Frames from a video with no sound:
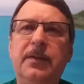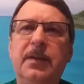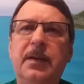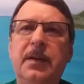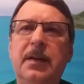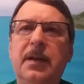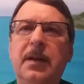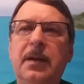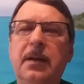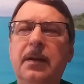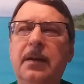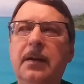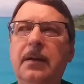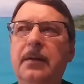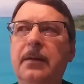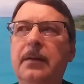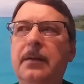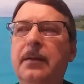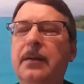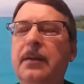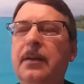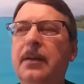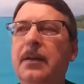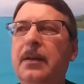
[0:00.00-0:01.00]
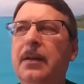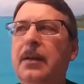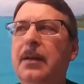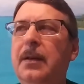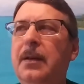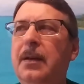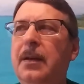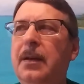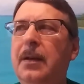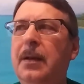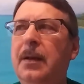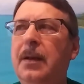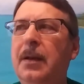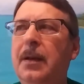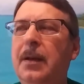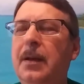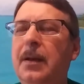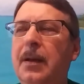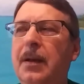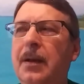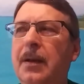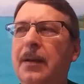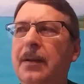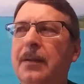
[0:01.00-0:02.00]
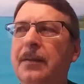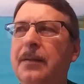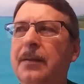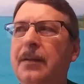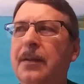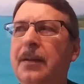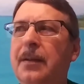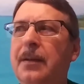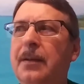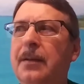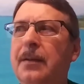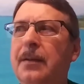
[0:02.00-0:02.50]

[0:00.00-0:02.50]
again. And